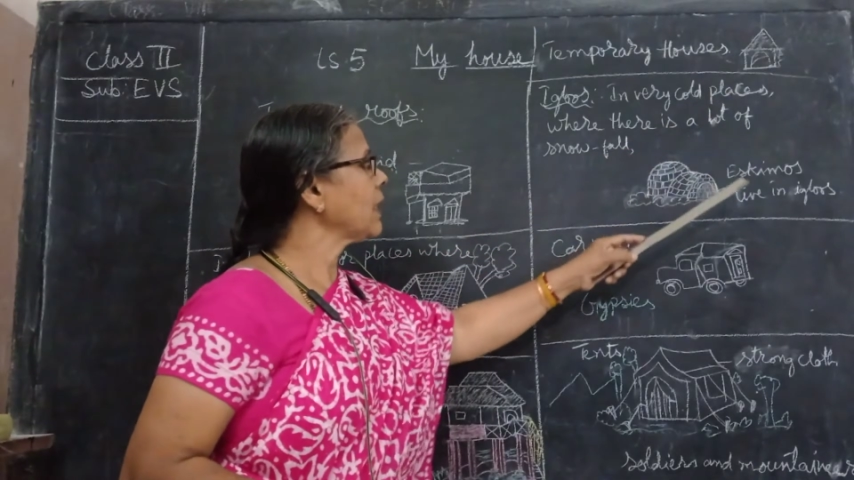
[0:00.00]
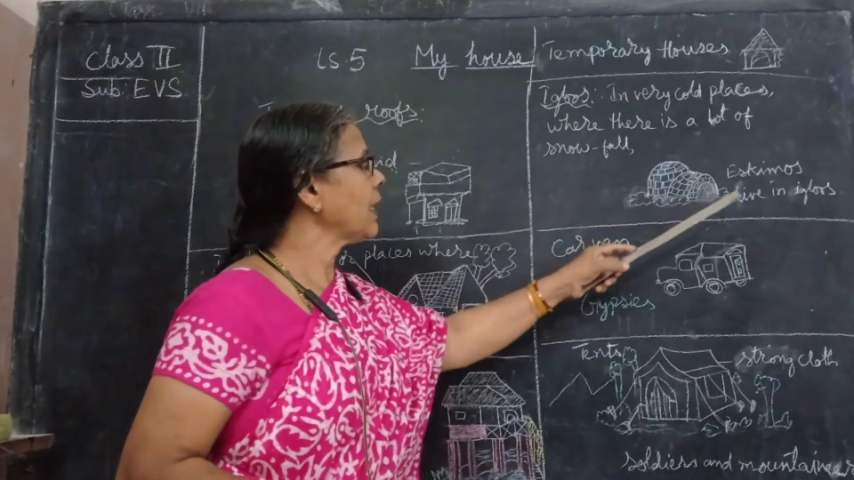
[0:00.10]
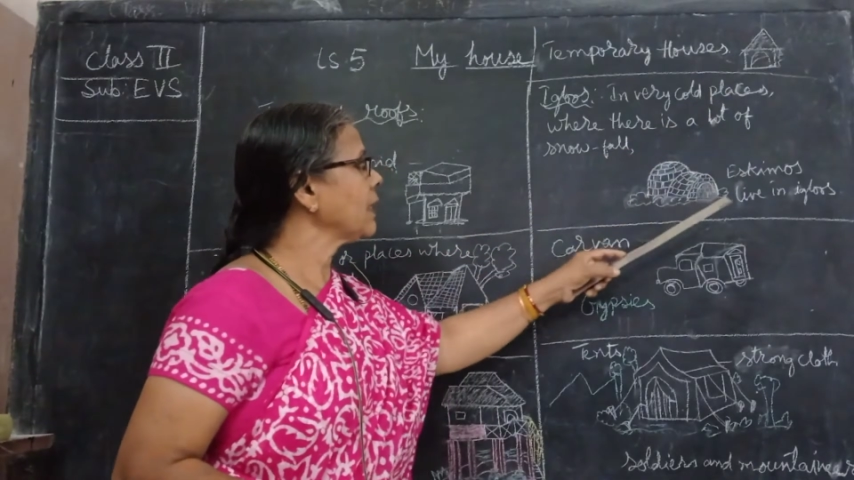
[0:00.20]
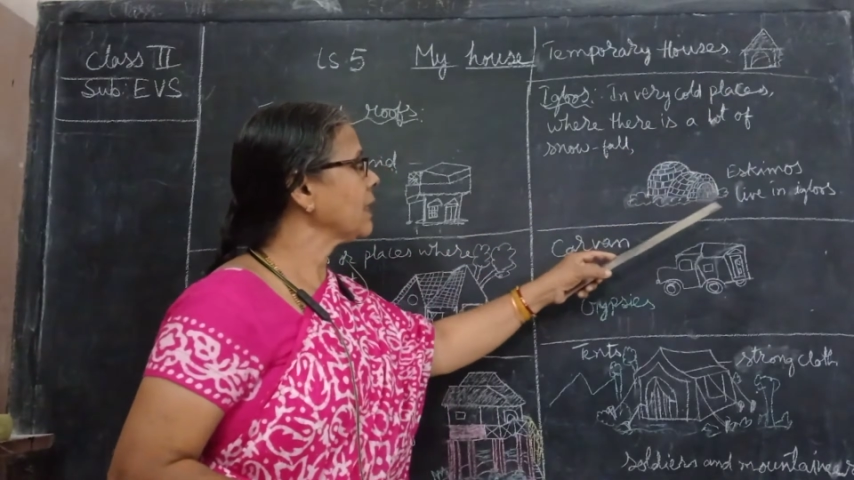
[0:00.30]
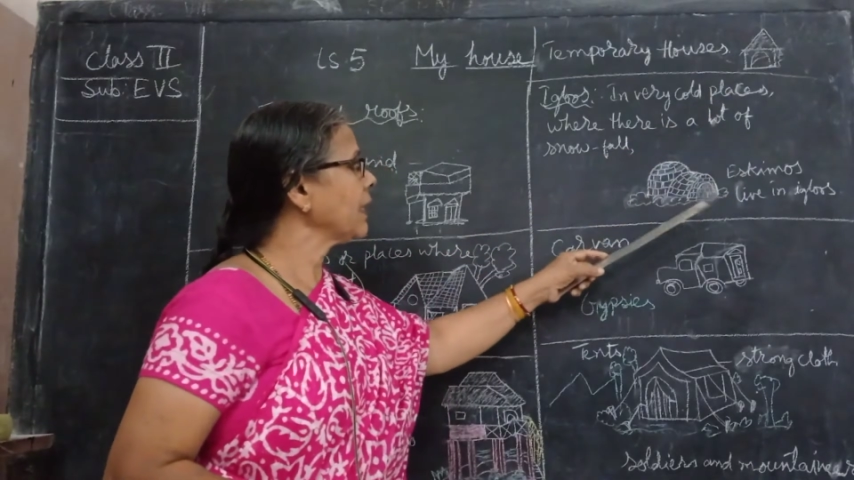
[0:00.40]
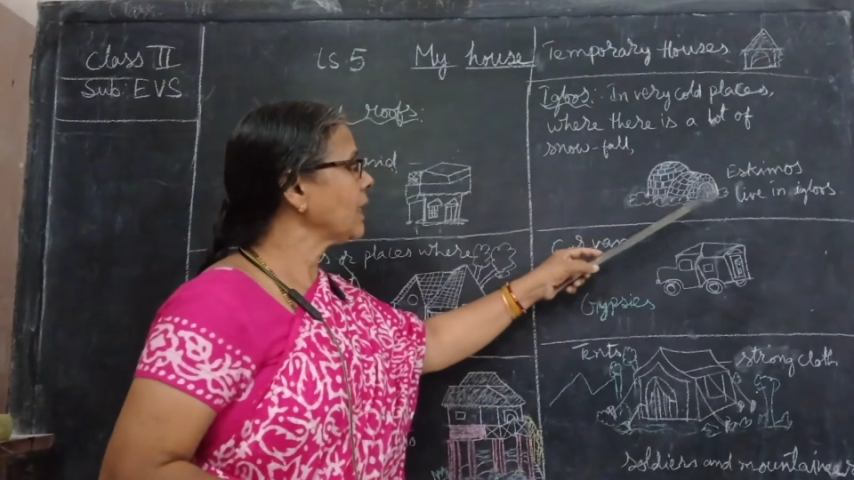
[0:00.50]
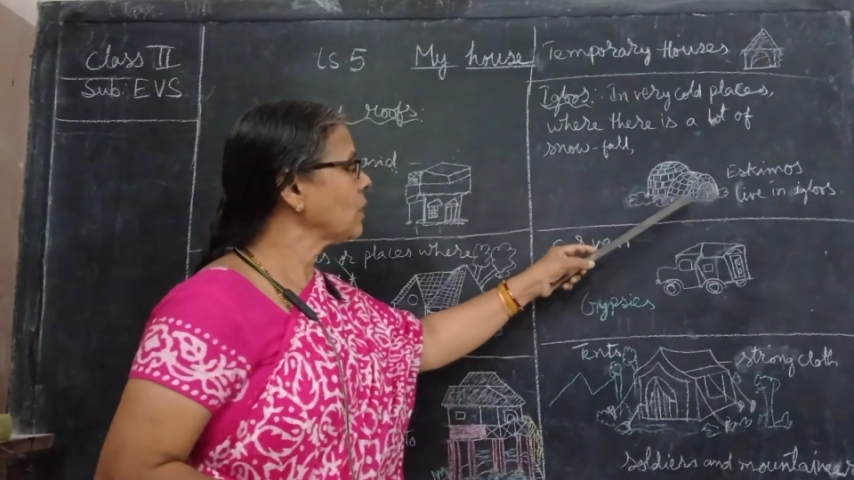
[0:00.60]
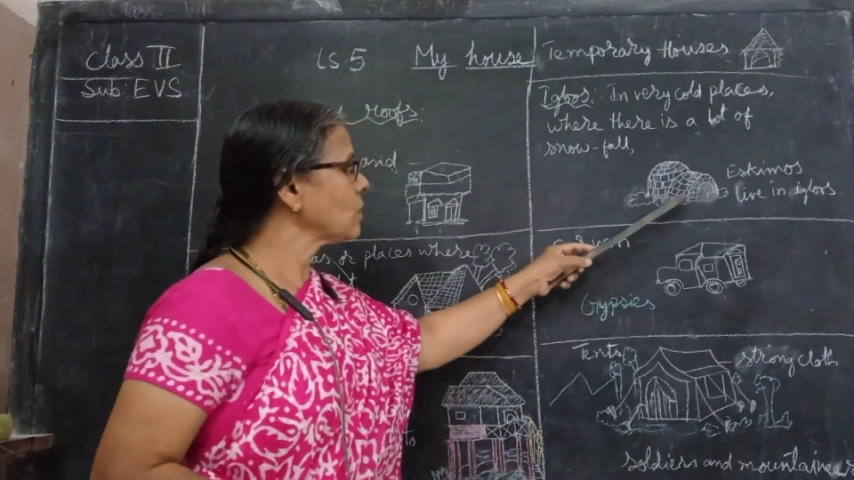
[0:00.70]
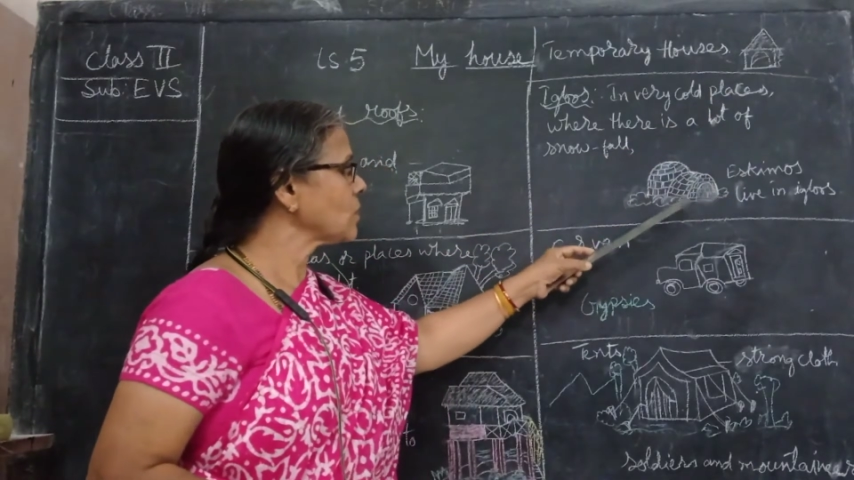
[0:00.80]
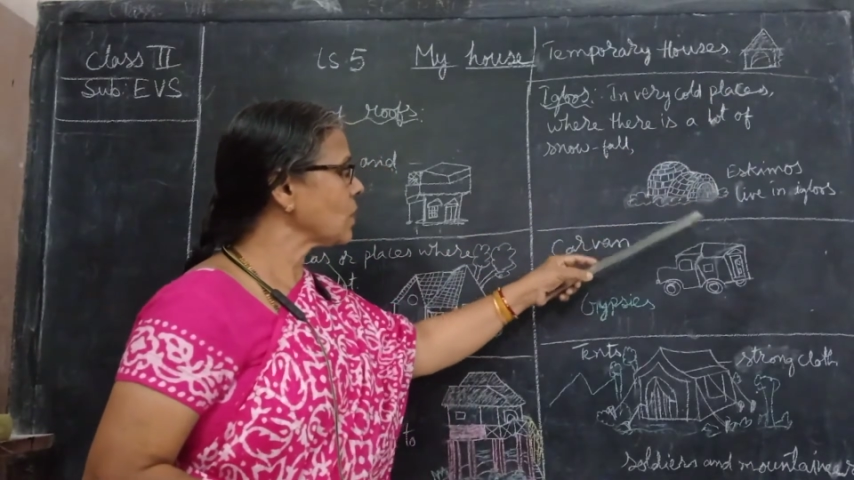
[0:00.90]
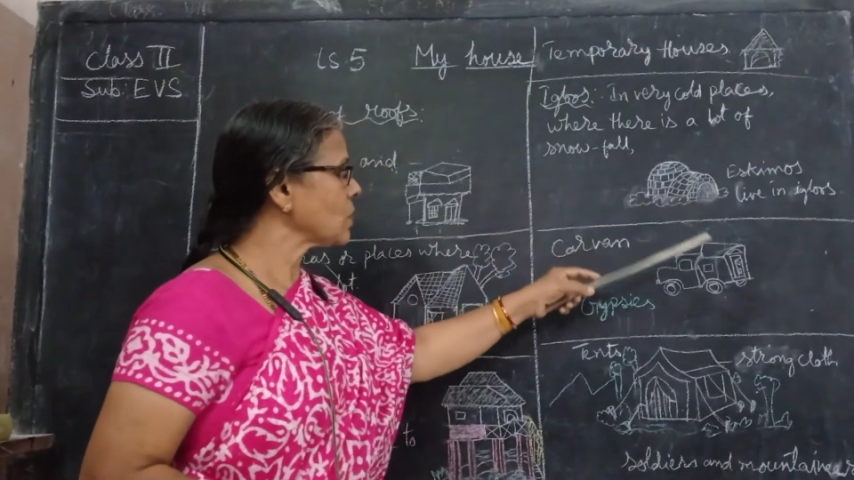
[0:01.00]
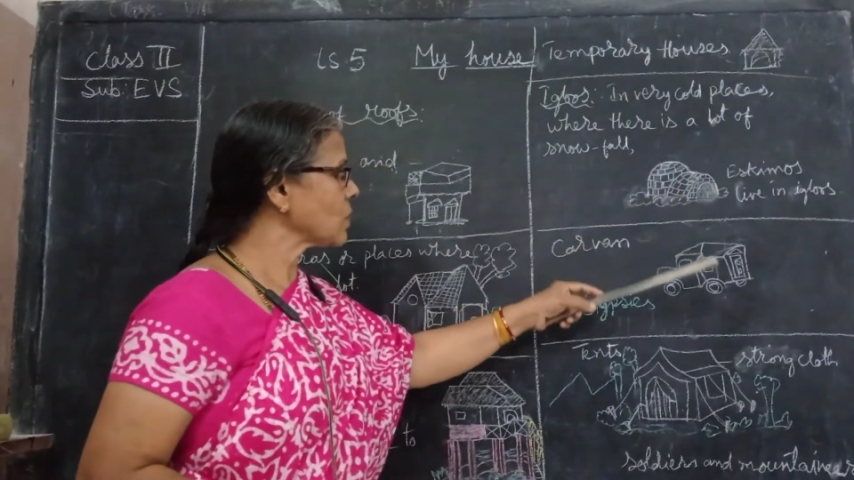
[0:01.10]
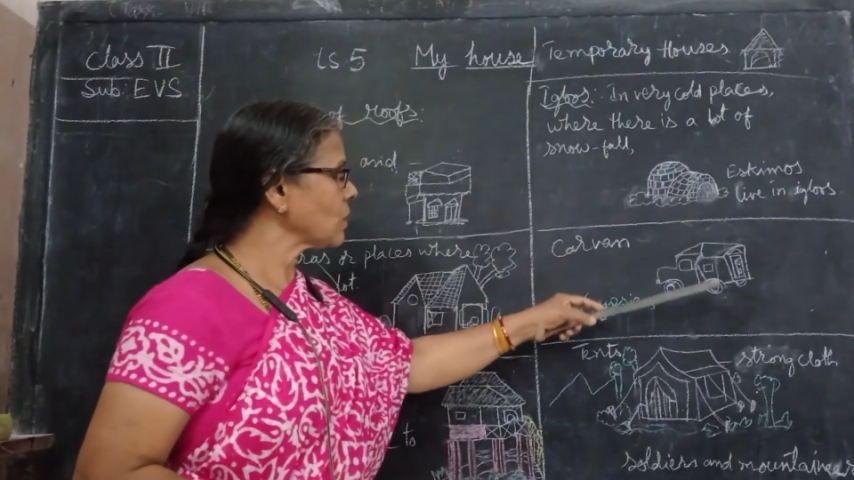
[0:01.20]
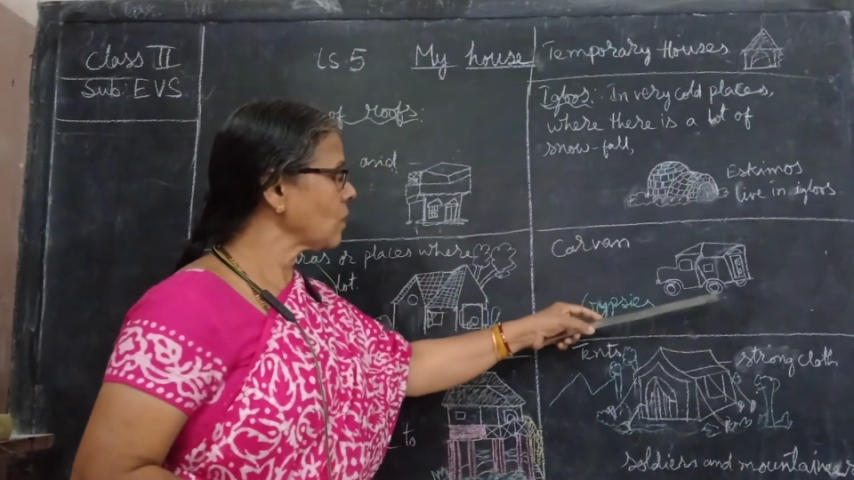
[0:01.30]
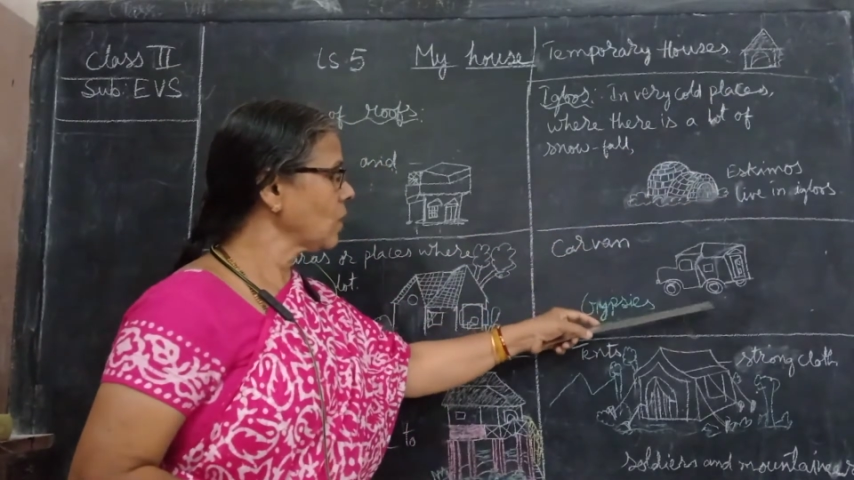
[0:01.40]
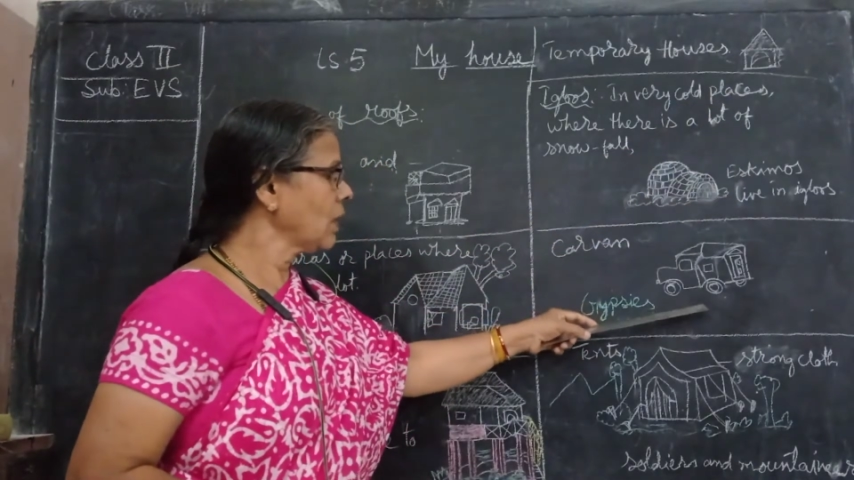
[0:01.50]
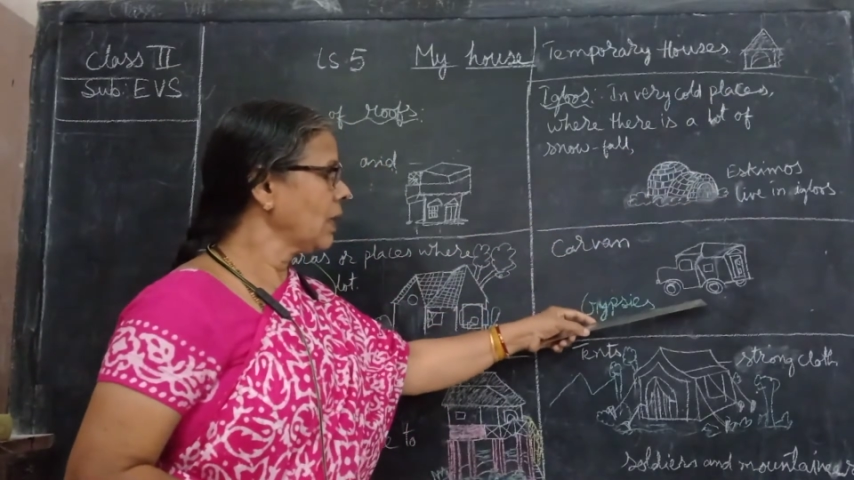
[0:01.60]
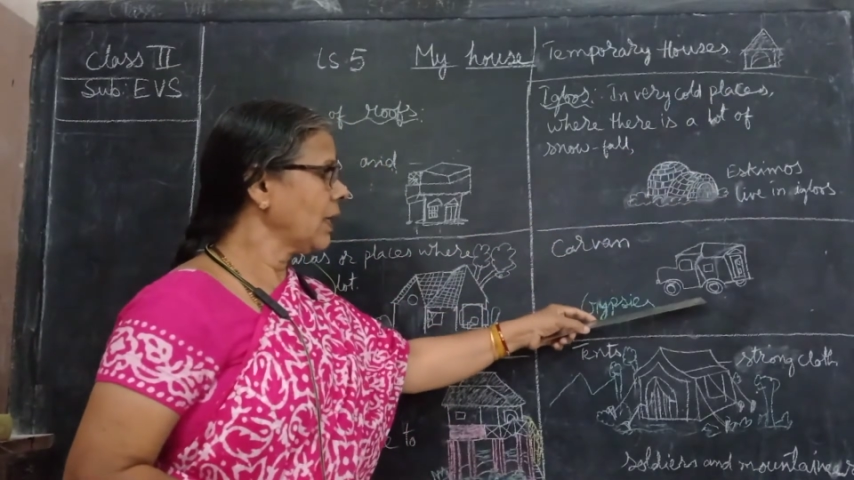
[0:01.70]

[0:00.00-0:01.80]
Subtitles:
and the igloos also,